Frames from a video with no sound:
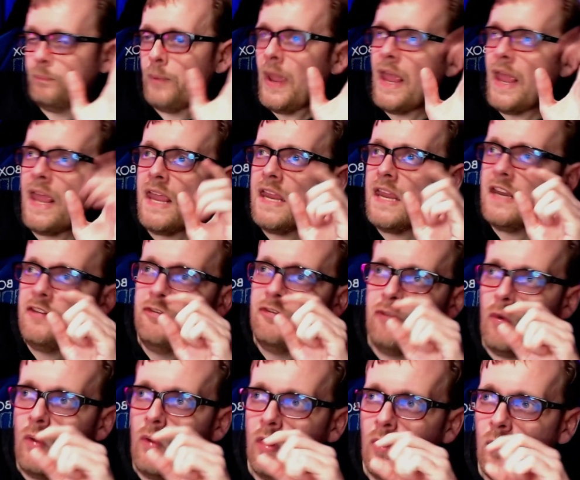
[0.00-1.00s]
paid
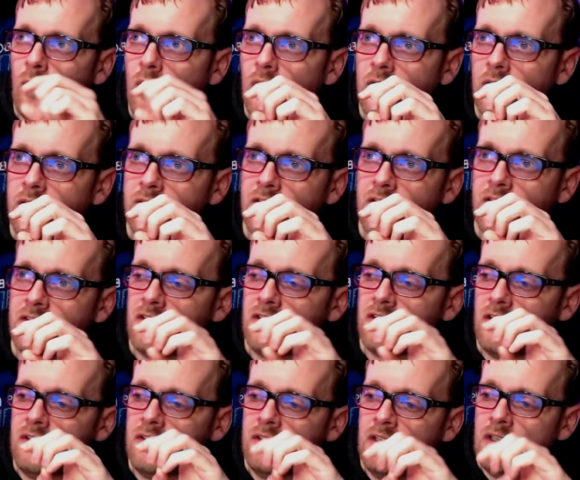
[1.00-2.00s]
for one that's
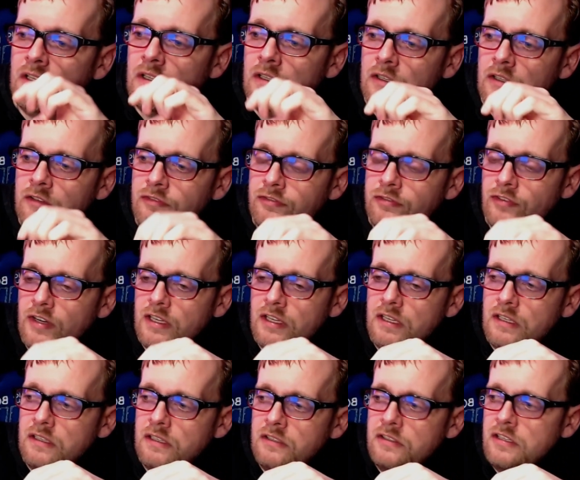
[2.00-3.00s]
on
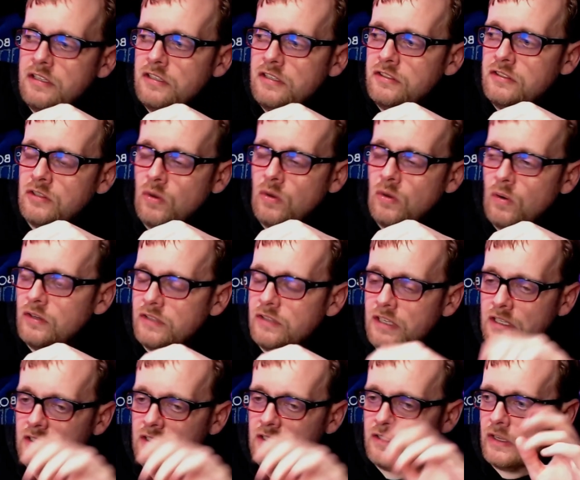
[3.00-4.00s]
freaking Discord
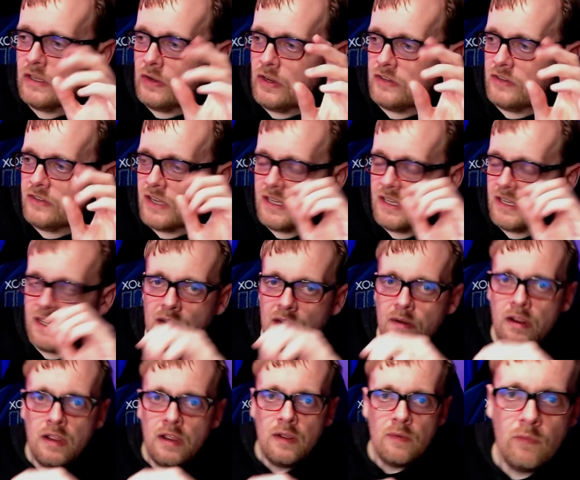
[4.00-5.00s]
because they
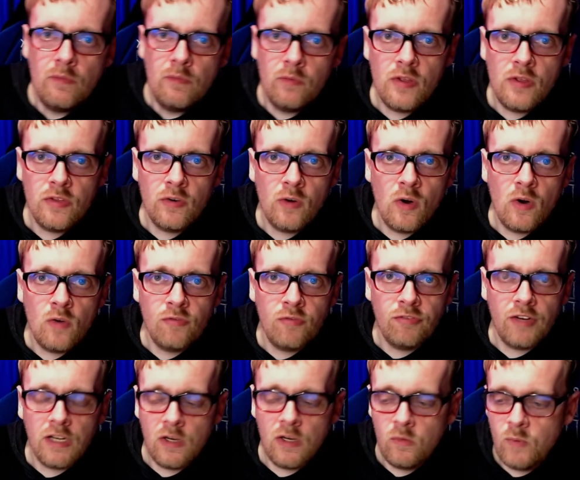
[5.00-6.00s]
can't run their own
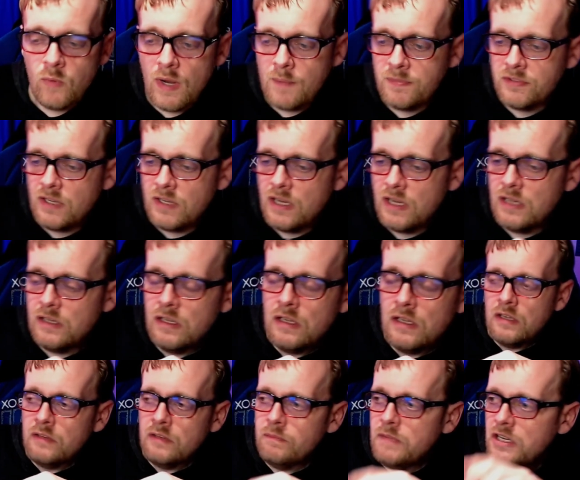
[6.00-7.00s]
freaking website.
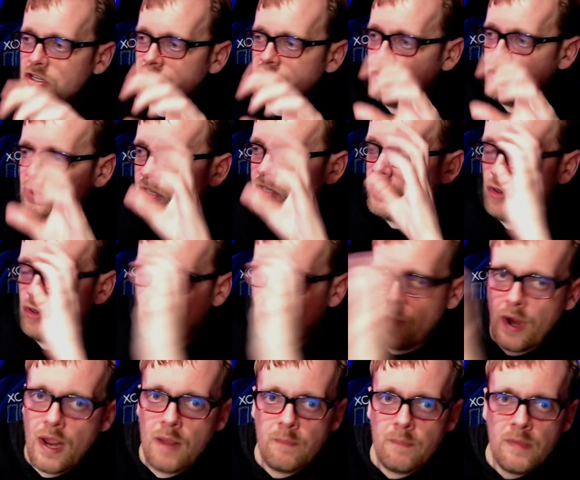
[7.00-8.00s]
Midjourney
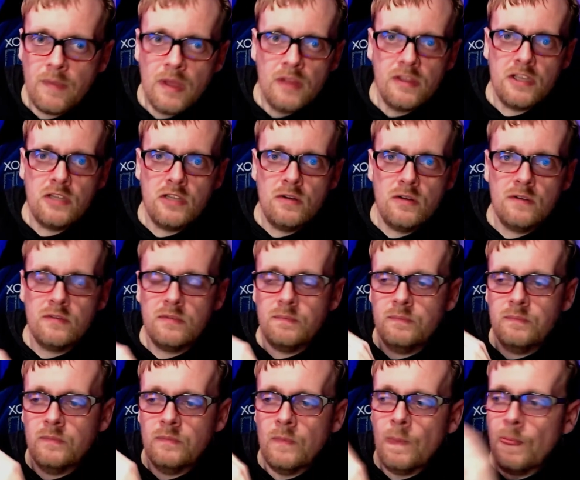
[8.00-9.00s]
crap that you have to